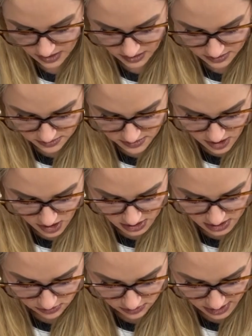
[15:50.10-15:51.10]
Not
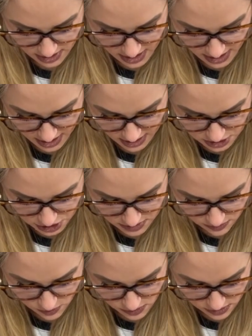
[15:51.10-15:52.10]
only that, she's
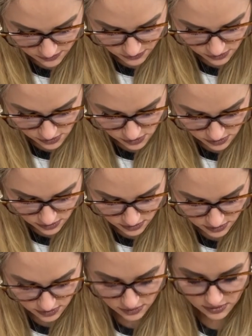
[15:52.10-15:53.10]
a wonderful
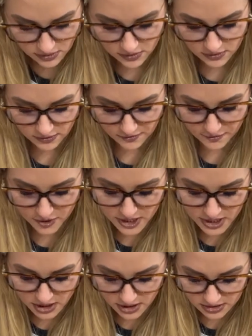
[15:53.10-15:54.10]

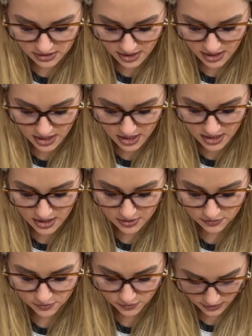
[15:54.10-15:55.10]
friend, a
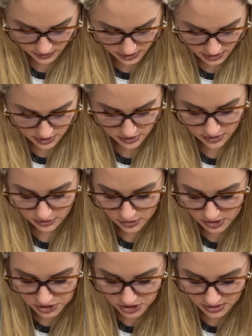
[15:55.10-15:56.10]
really good
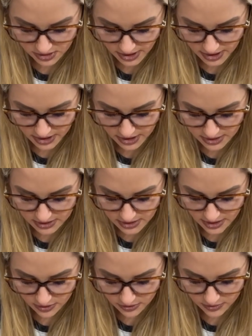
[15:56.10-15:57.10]
Christian lady,
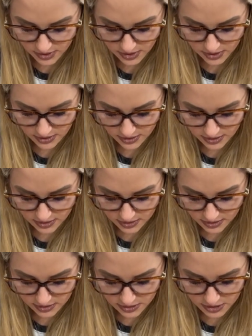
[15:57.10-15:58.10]
so
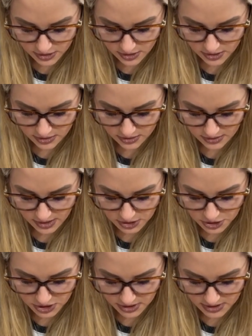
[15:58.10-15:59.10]

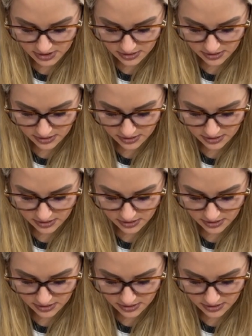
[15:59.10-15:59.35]
that's just